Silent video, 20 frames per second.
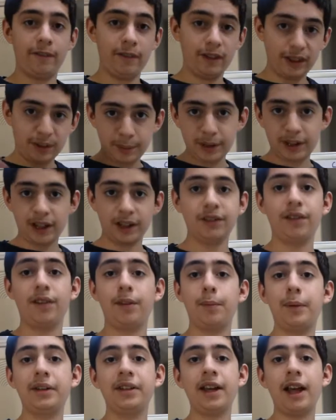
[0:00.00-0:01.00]
it's because of
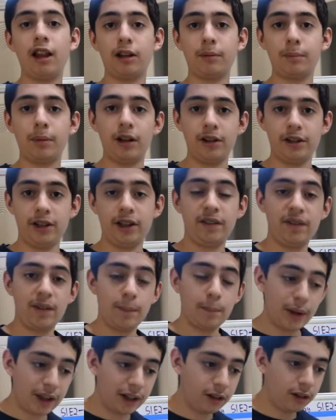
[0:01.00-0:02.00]
the metallic bonding. If a
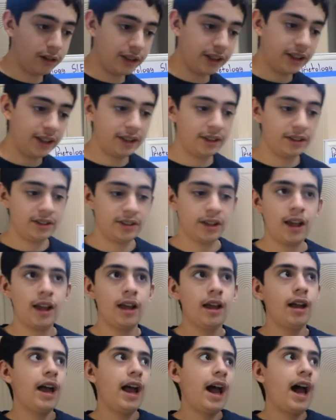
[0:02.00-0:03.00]
metal has
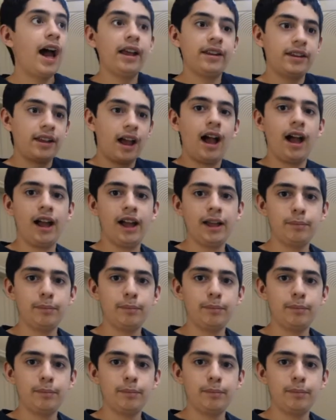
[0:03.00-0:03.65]
a high